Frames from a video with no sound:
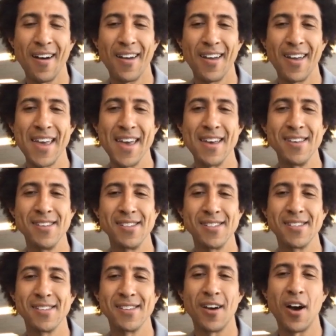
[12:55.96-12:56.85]

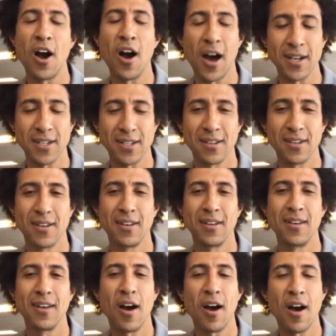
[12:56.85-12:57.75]
is hot
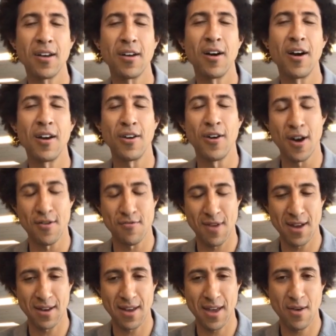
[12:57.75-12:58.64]

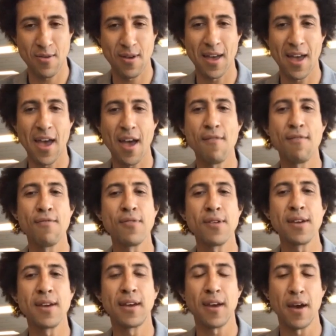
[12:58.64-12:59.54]
right now.
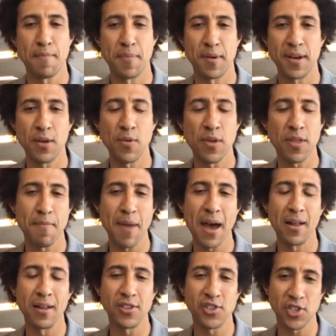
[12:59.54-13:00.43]
Every company with a
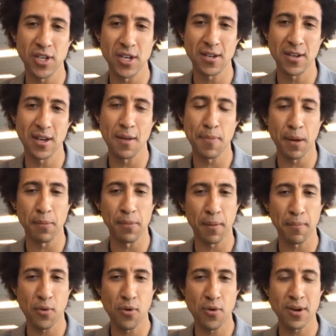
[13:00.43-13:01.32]
balance sheet and a
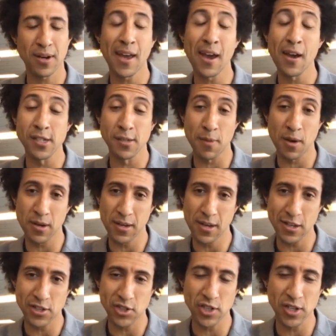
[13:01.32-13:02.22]
public board cares about
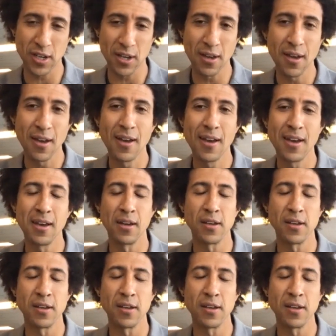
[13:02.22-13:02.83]
ESG in a